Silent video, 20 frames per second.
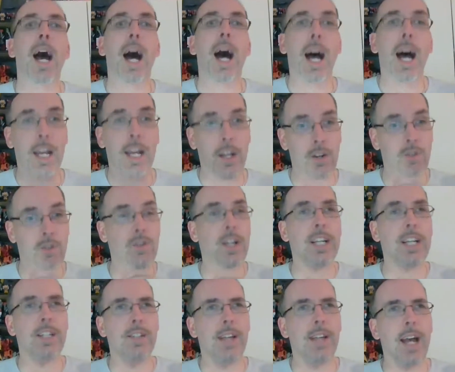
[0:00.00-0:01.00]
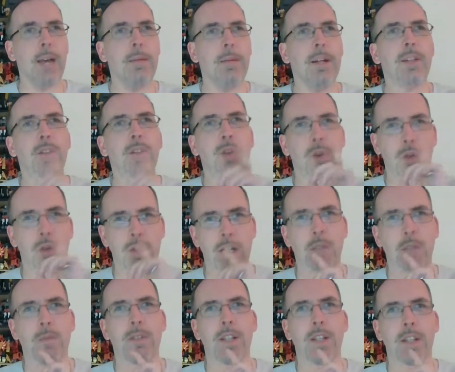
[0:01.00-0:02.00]
I agree, Sam. It looks
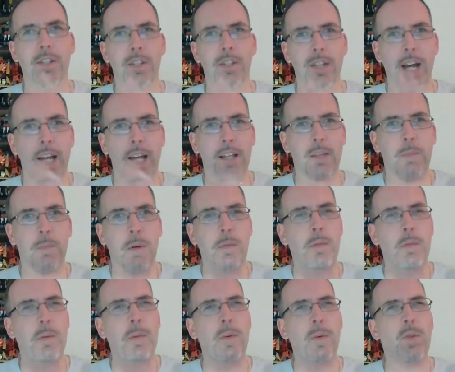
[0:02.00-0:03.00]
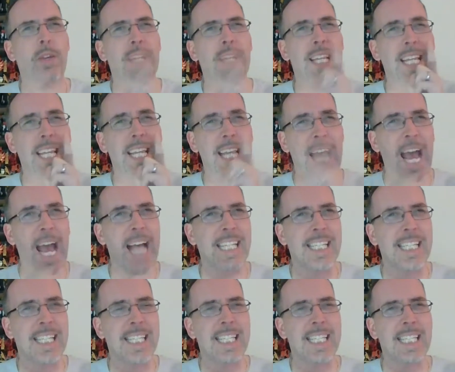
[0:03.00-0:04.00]
like it was in the style of the Bumblebee movie.
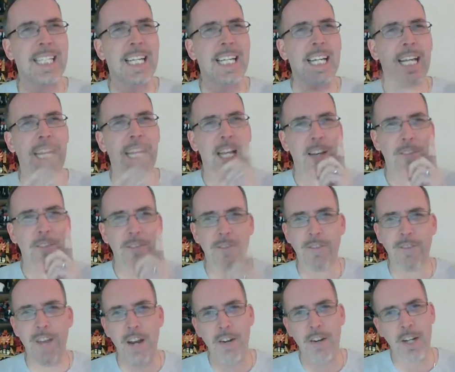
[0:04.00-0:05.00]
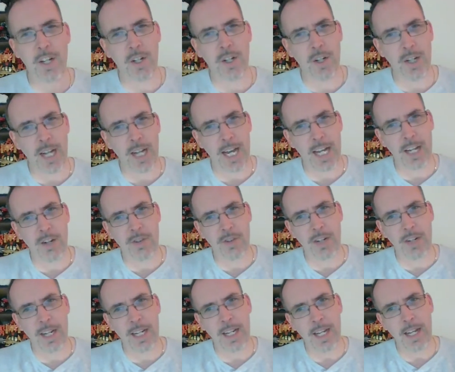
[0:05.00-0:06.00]
Yes. Very good. I
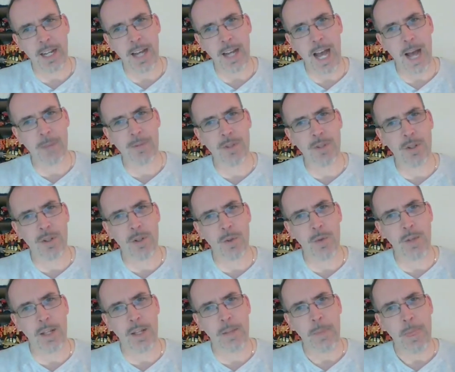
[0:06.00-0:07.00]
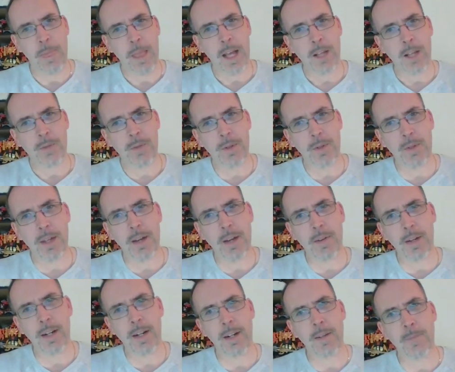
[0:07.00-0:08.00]
agree. Absolutely. So we go
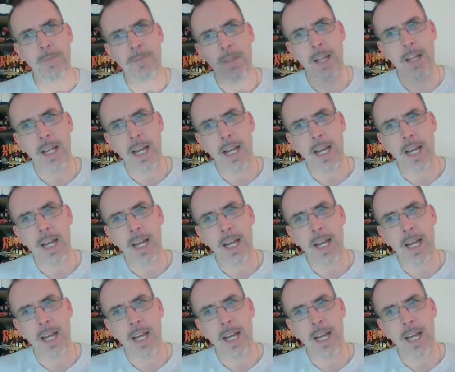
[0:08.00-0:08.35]
down here.